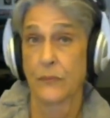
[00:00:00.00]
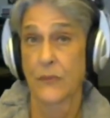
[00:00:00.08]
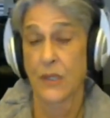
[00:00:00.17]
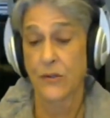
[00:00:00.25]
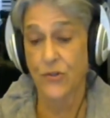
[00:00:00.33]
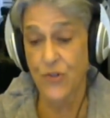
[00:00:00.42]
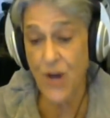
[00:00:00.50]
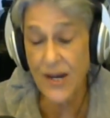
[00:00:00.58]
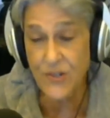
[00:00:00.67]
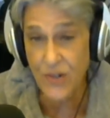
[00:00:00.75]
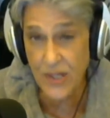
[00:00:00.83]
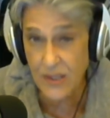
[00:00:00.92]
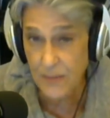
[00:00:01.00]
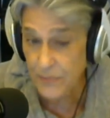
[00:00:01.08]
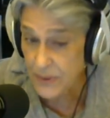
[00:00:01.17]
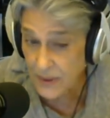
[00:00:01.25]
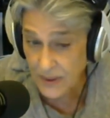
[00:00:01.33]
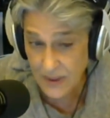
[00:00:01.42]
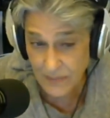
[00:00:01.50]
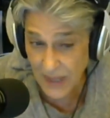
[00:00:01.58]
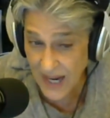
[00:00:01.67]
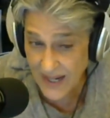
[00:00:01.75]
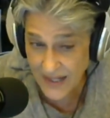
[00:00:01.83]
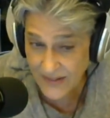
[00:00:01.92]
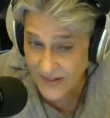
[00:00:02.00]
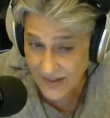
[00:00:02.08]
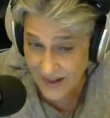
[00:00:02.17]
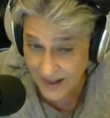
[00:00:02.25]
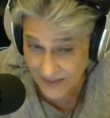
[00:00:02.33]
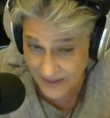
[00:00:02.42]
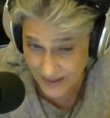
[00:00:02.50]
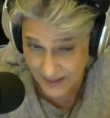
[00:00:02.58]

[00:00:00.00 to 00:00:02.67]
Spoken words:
Judging the book by its cover.